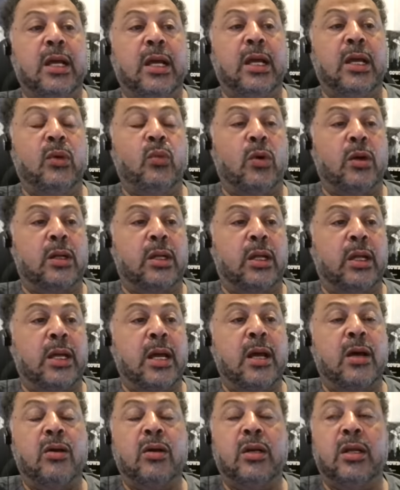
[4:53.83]
and working
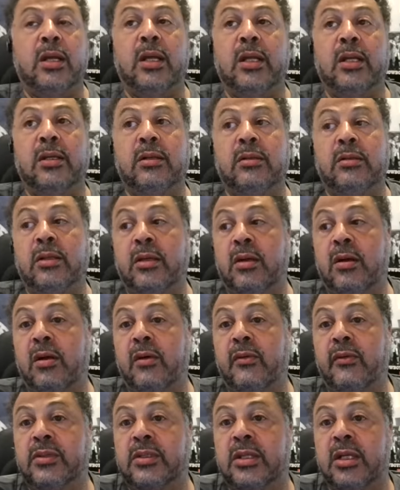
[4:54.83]
out, and you know,
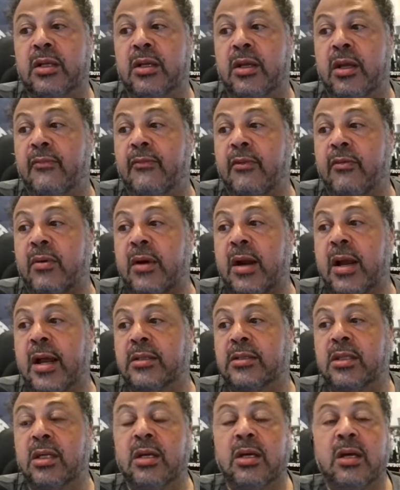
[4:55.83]
all of a sudden you have a
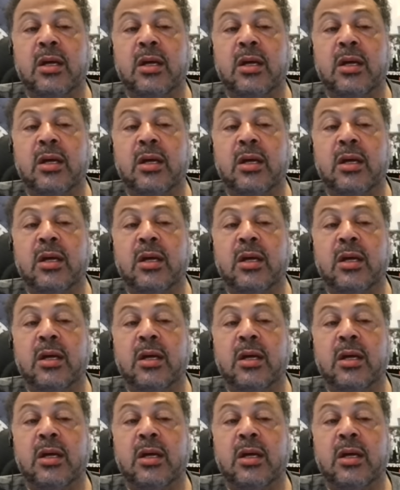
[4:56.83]
rash